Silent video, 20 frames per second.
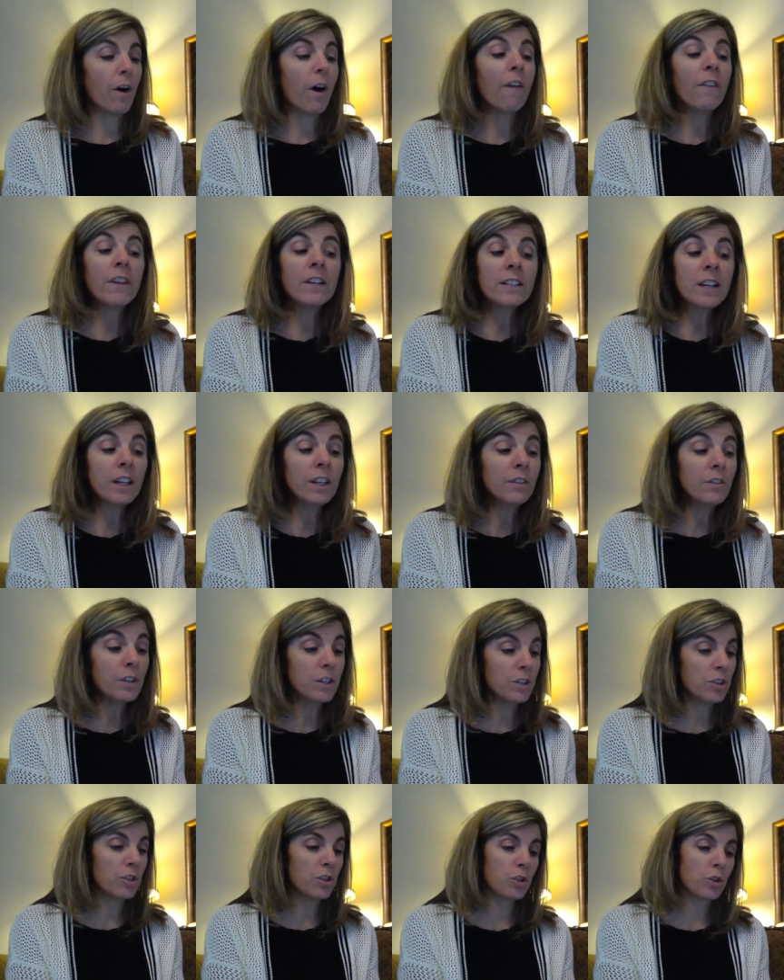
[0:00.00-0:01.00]
On the
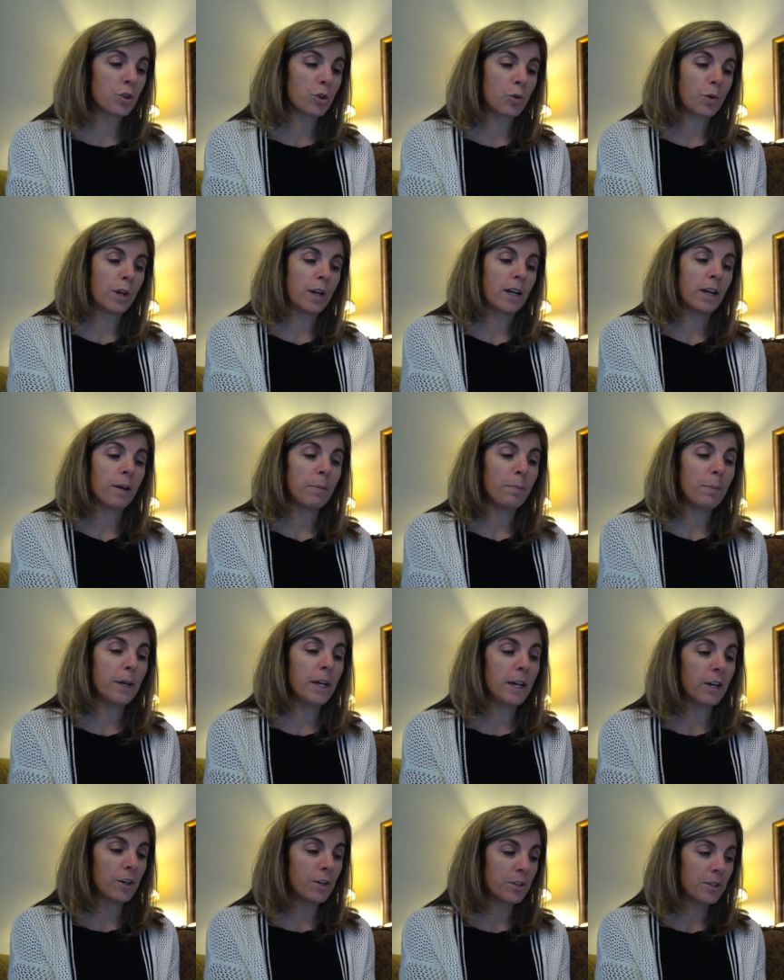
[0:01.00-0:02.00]
television screen
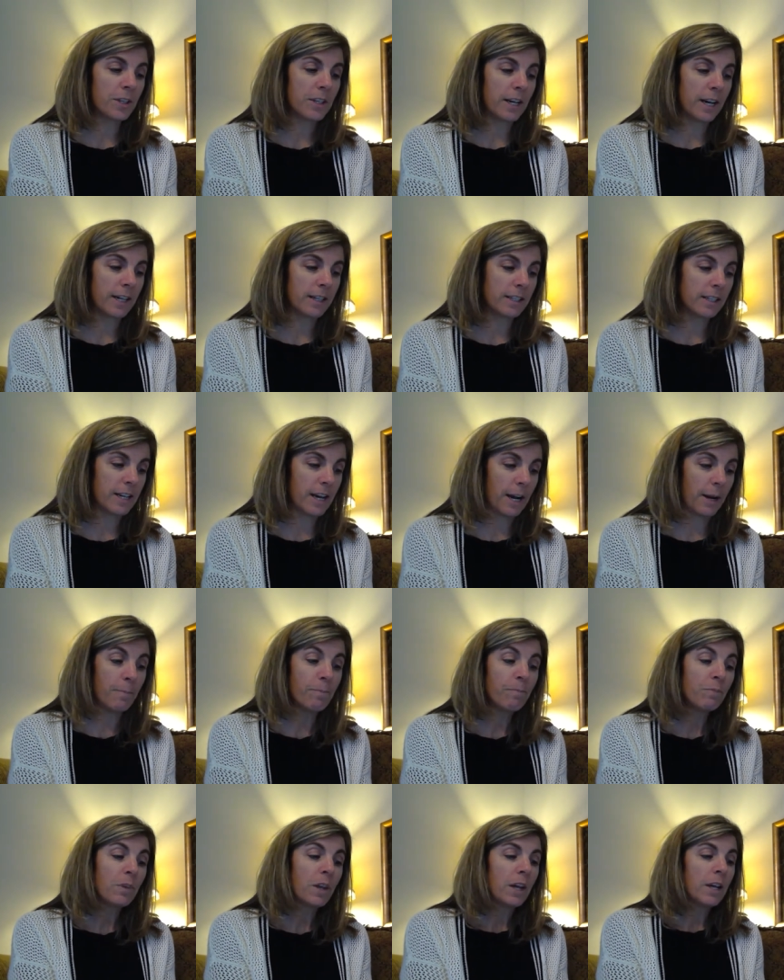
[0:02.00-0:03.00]
appears the next day,
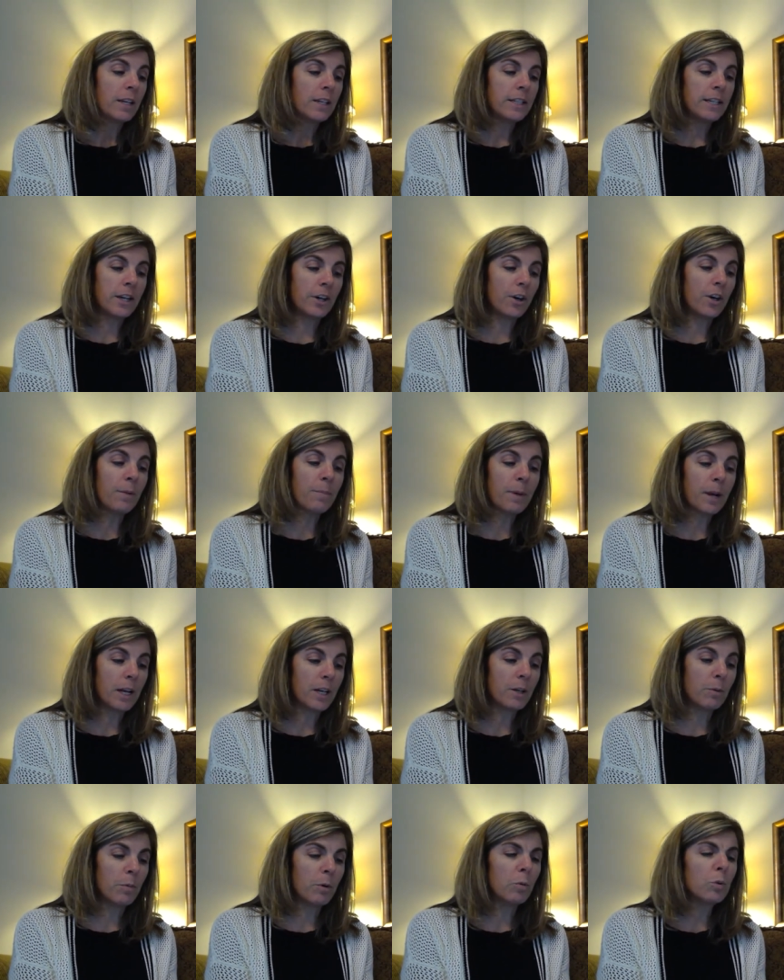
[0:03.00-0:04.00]
Darren
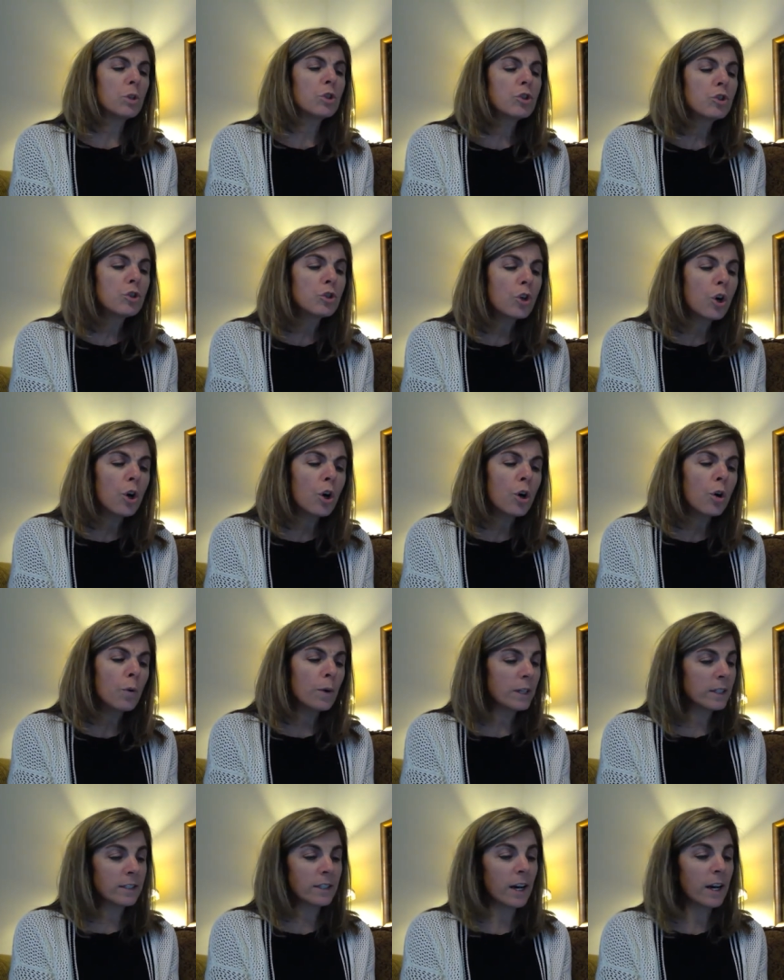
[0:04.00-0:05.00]
Mandible was so
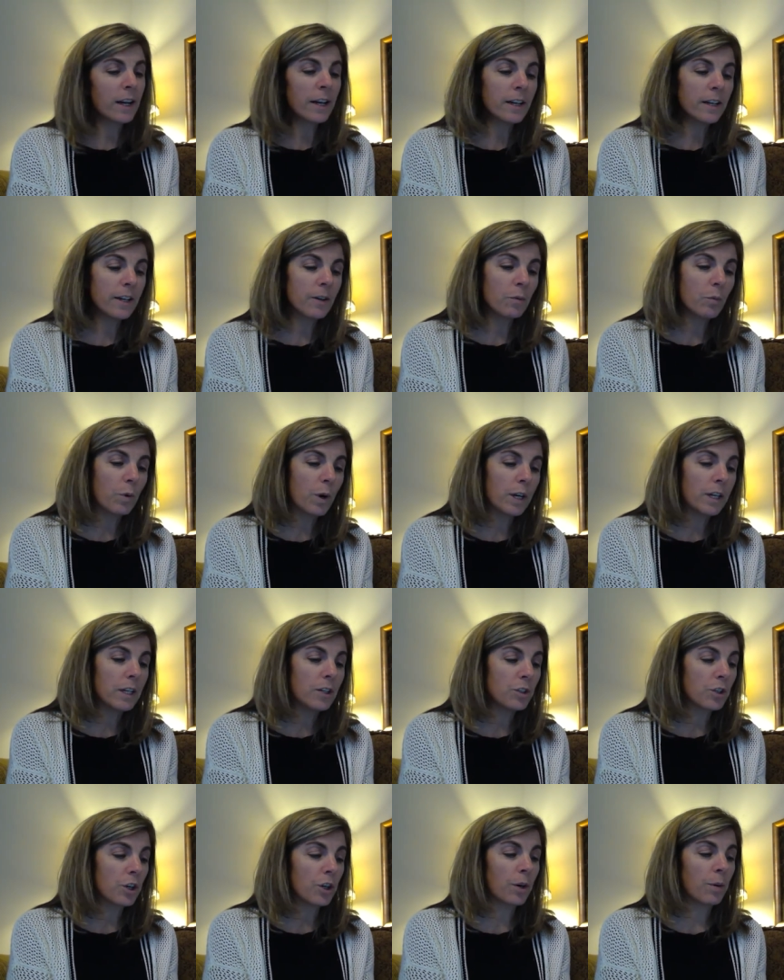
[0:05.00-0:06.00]
excited at what he
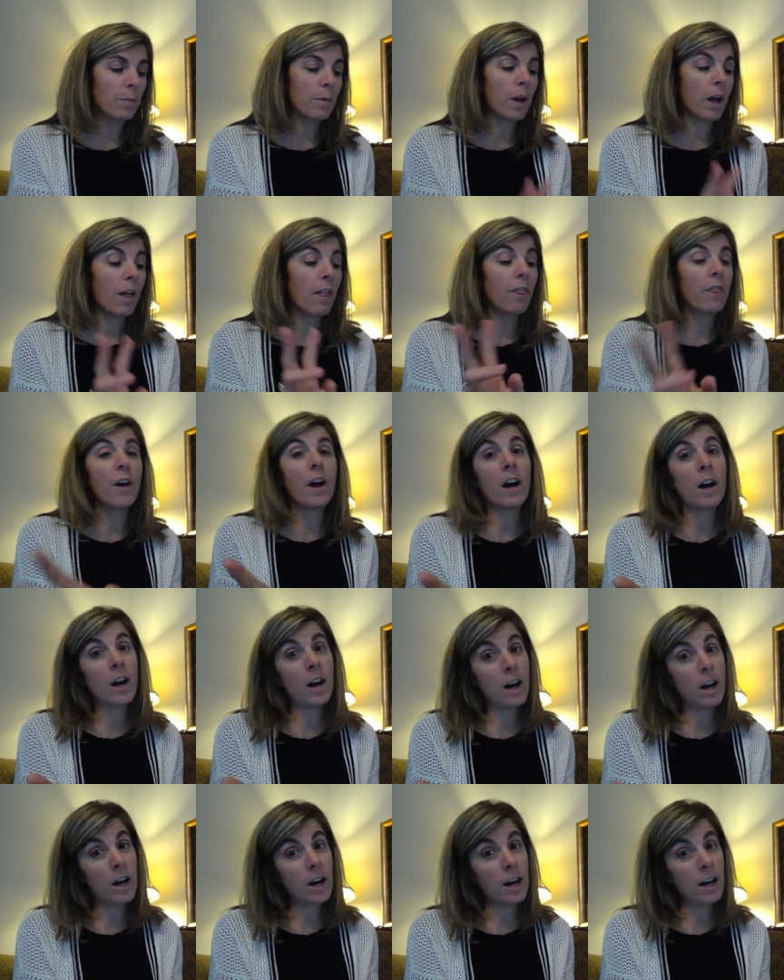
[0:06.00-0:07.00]
termed the
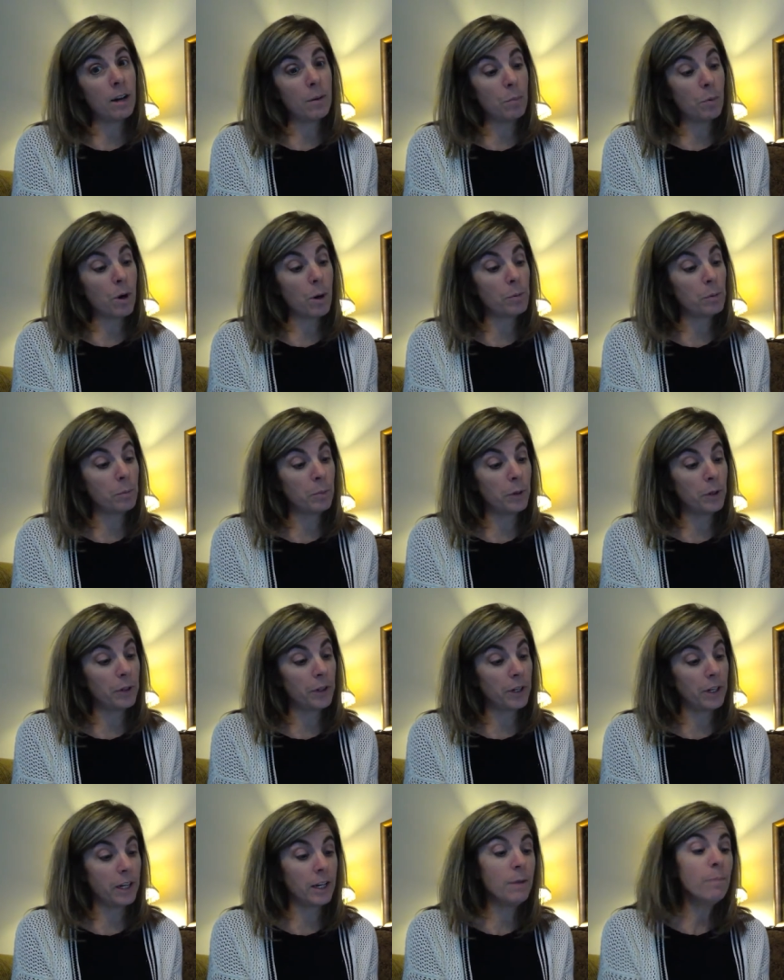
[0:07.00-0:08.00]
high
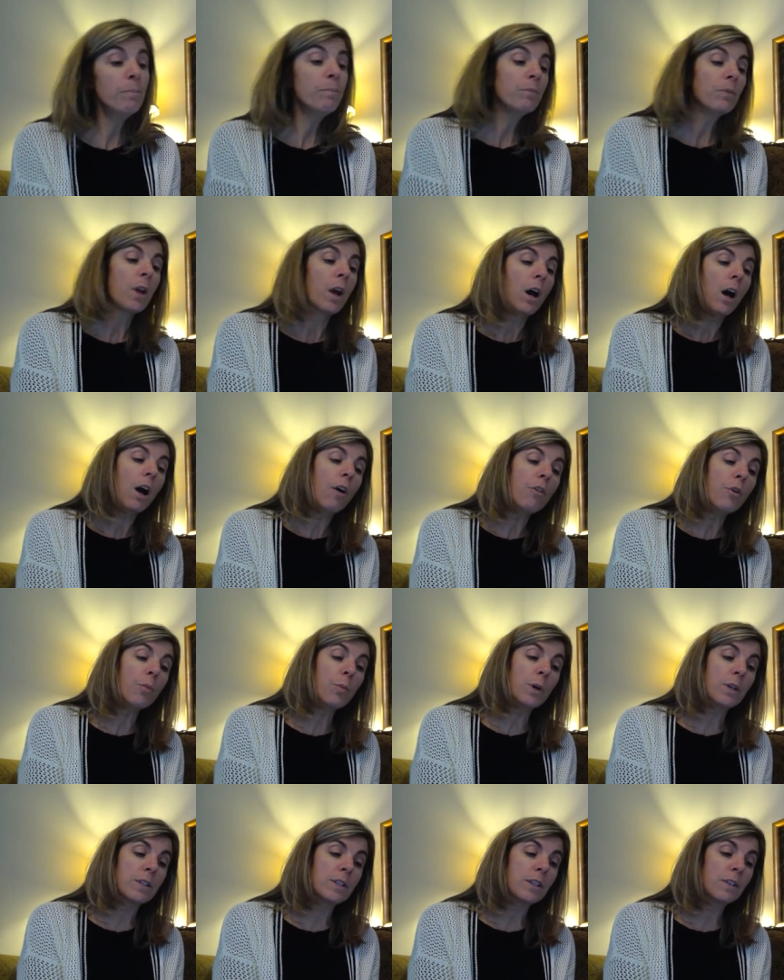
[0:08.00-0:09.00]
probability of the
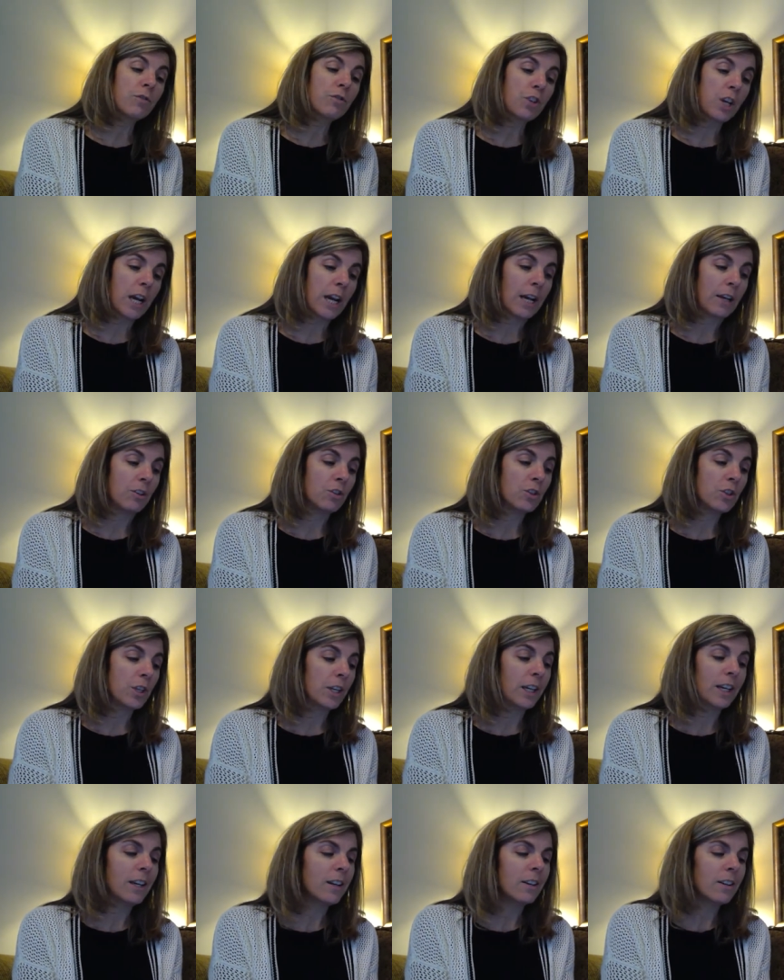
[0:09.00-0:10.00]
winds of change
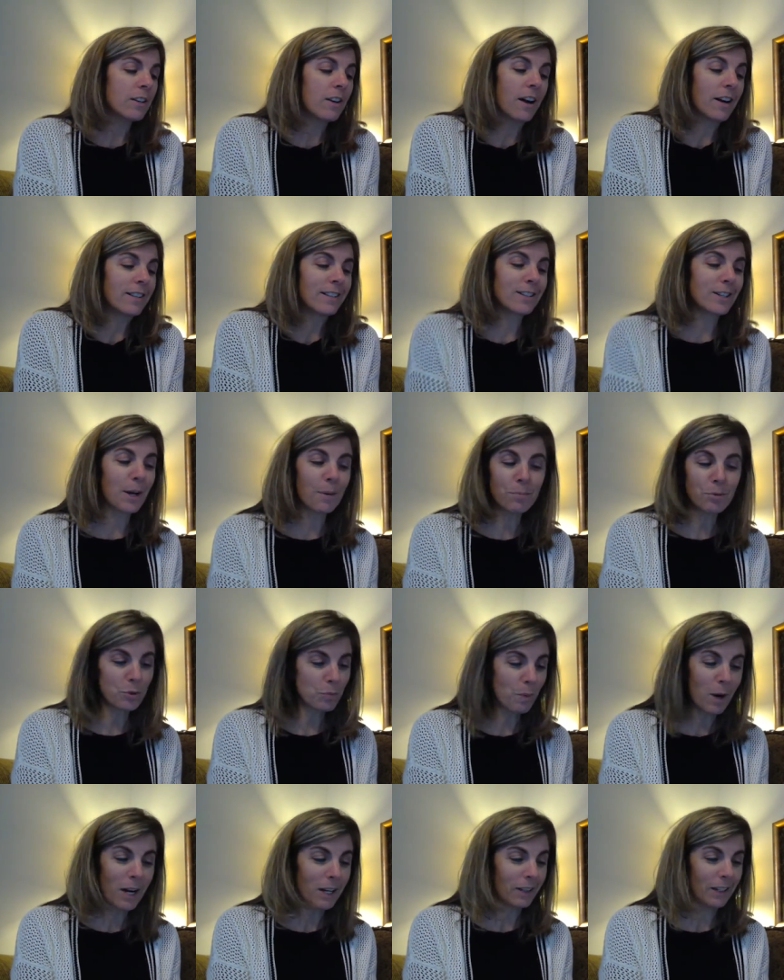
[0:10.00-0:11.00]
that he could not stop
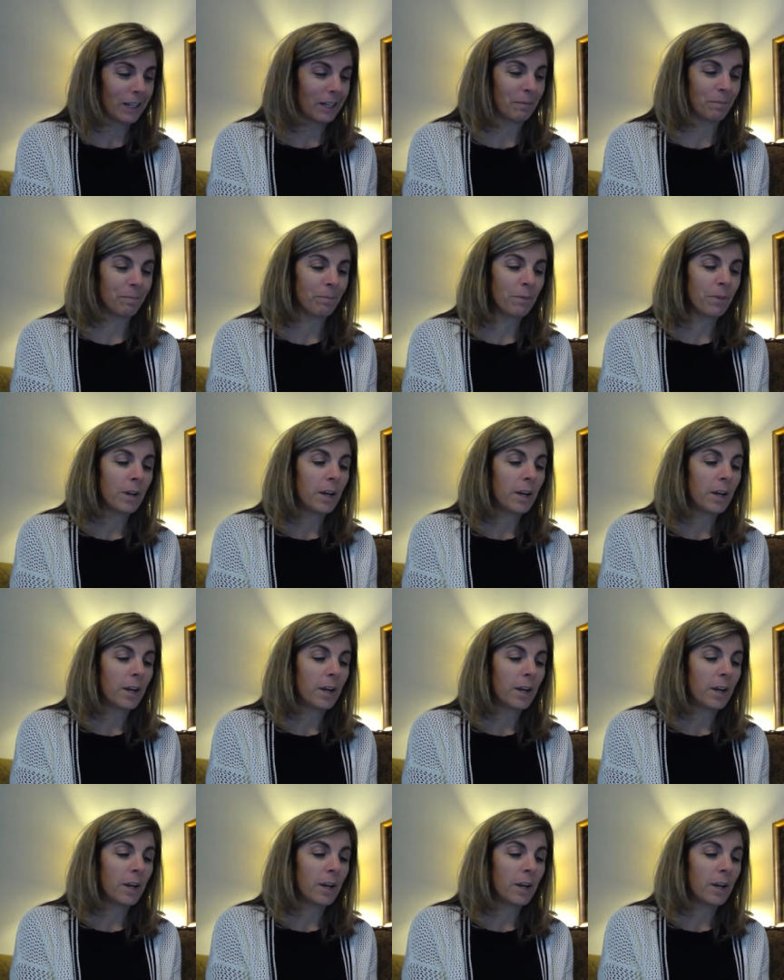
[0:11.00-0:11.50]
smiling.